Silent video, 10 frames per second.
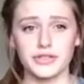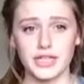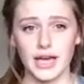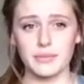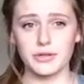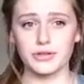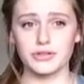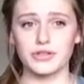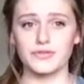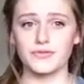she came
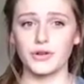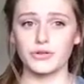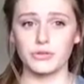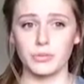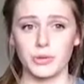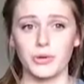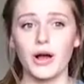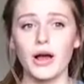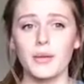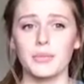across as vulnerable
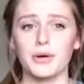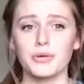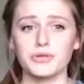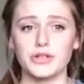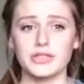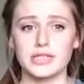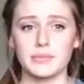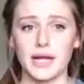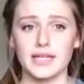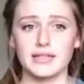but also
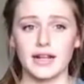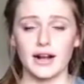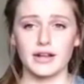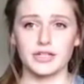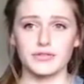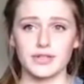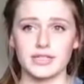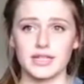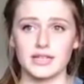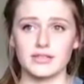displayed the
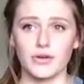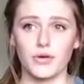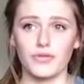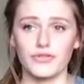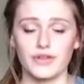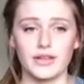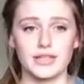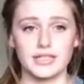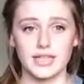characteristics of the